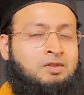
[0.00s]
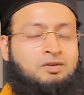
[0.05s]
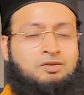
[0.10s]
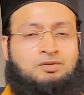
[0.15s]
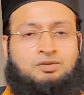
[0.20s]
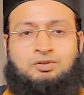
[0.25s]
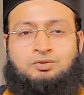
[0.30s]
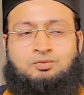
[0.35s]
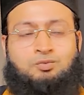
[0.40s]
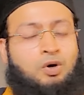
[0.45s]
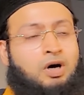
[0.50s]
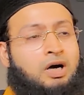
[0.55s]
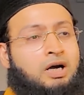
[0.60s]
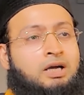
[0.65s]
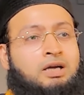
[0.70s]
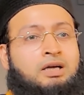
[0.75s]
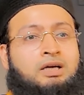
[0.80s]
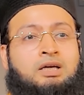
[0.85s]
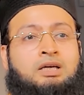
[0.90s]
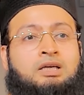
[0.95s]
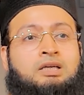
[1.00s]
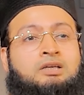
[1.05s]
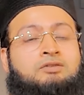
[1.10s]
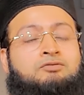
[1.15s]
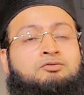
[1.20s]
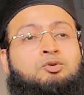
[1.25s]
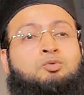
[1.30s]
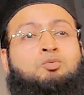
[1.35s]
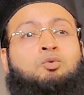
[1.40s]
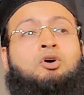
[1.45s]
This is why,
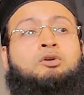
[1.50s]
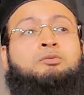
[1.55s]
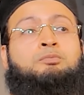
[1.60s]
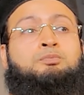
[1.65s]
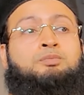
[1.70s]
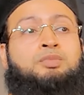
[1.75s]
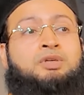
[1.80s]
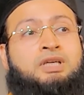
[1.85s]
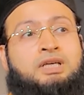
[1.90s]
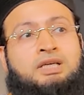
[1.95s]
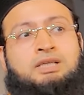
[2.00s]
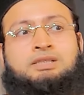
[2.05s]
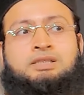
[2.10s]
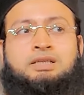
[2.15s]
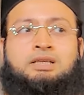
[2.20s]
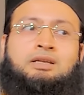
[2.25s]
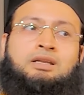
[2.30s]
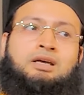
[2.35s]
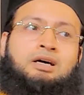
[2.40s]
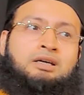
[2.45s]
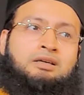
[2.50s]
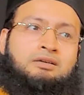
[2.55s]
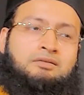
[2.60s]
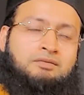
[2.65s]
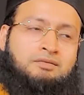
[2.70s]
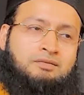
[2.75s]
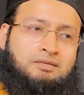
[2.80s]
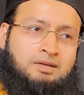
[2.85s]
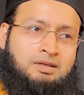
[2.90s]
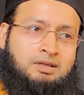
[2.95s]
if you want peace in
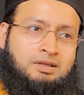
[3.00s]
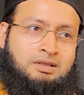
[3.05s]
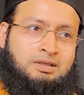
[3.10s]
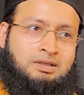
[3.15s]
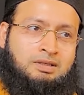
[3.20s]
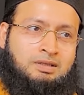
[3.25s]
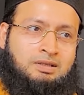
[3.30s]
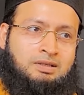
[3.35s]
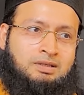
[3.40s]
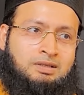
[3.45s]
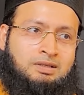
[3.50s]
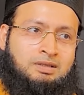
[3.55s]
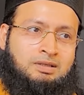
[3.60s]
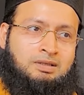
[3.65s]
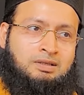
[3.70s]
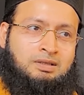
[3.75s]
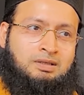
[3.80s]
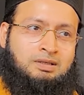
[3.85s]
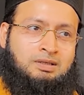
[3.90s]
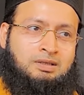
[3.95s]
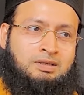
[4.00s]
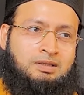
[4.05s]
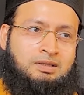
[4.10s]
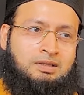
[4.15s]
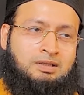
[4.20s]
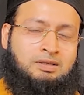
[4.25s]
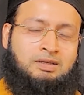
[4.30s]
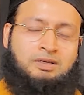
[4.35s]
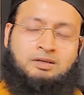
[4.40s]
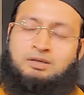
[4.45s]
life,
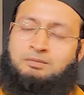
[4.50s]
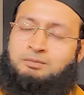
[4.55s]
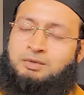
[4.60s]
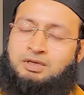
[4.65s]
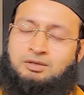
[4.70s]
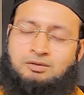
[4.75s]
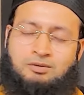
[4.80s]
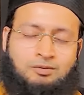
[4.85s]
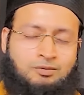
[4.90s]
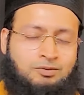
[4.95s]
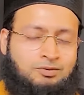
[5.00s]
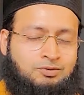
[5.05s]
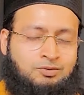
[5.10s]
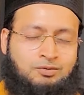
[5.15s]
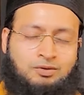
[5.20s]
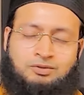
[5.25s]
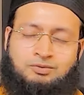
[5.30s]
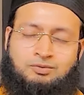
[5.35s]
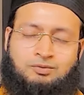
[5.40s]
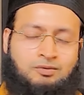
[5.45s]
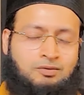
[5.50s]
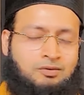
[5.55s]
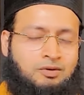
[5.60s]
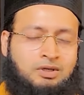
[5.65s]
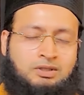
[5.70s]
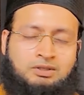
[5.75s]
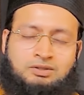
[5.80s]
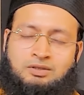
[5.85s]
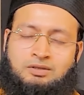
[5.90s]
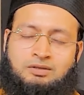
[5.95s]
then remain close to
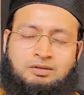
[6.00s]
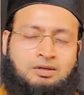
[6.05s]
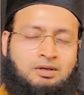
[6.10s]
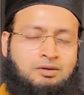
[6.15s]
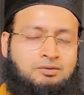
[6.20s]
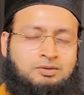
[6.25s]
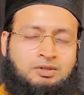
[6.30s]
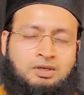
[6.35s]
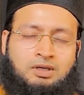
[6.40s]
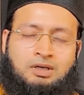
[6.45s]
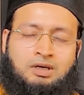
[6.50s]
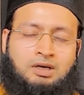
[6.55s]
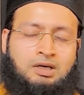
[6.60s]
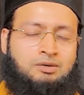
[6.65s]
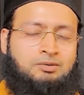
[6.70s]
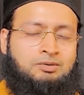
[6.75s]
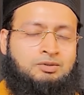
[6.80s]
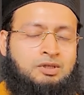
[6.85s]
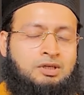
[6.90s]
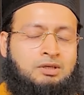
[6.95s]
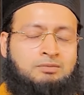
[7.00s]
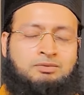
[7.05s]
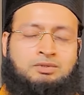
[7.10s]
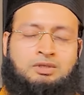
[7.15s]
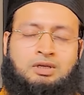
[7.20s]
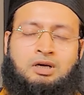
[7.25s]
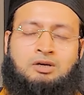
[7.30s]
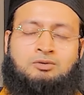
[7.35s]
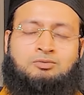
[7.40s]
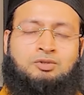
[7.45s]
Rasulullah sallallahu ta'ala alayhi wasallam.
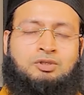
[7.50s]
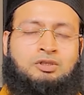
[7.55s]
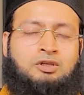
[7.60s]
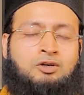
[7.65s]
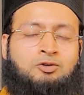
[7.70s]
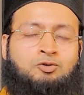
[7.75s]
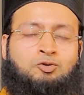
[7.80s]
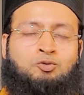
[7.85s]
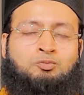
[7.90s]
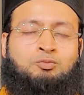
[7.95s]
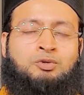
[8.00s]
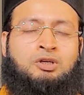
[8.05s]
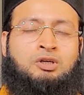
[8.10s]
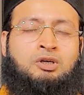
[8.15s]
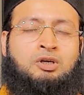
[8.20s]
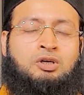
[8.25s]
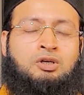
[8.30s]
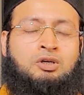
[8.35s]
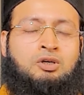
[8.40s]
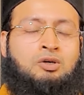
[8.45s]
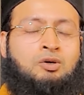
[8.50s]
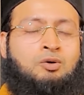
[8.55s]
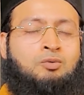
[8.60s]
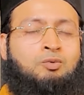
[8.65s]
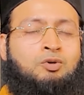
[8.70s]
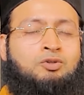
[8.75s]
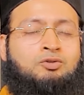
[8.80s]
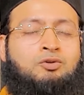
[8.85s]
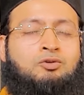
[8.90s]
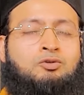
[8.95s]
Salahuddin Ayyubi
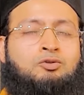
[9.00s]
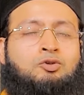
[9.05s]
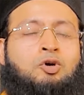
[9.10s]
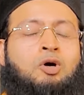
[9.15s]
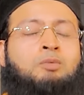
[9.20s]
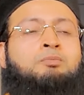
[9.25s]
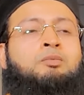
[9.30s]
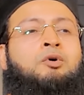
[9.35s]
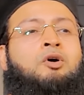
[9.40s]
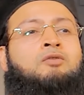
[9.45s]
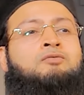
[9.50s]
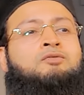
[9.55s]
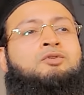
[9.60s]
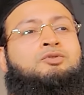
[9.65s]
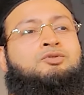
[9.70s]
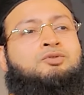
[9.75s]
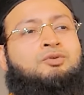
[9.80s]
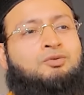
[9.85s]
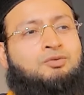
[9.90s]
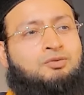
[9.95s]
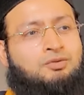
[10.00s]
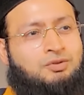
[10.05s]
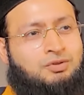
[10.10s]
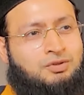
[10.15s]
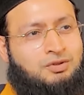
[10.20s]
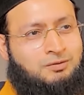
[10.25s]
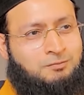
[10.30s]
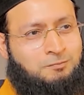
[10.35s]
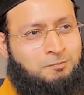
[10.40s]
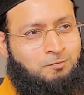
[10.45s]
was on top of the
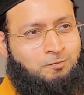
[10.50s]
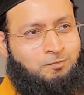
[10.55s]
swords.